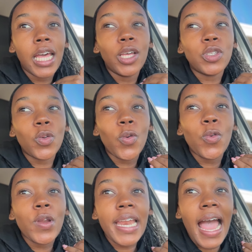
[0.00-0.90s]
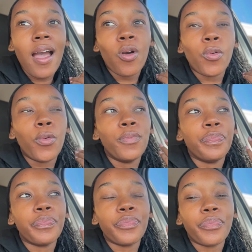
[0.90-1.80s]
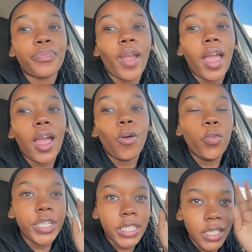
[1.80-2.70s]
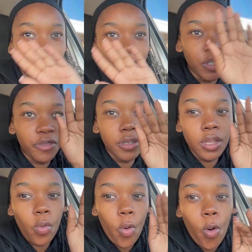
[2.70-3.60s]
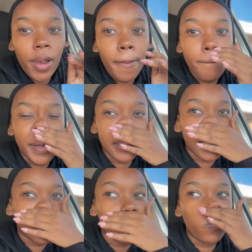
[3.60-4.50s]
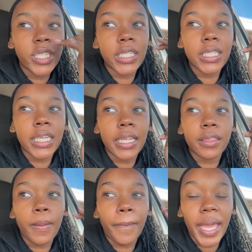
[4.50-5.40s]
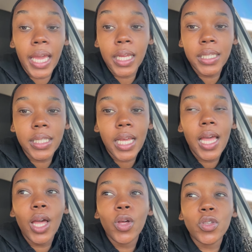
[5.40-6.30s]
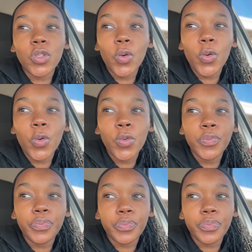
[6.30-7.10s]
So now we did refill the wall, but then we didn't get the paint. So